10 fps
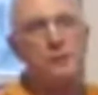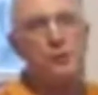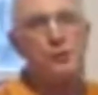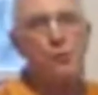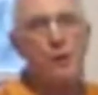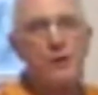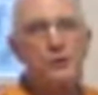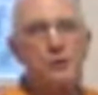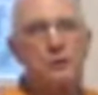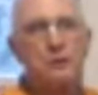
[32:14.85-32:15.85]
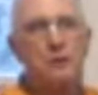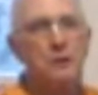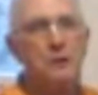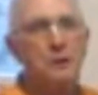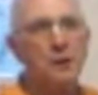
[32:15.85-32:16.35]
situation
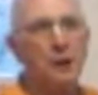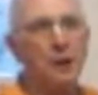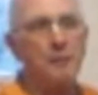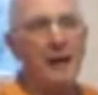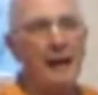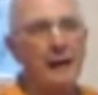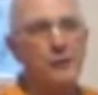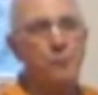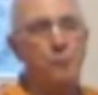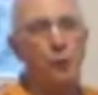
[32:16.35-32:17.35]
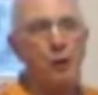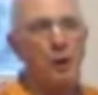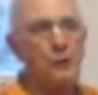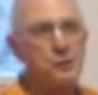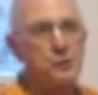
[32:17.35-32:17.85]
as pure
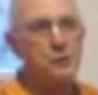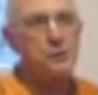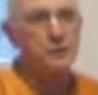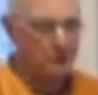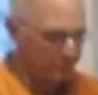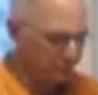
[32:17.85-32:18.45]
consciousness.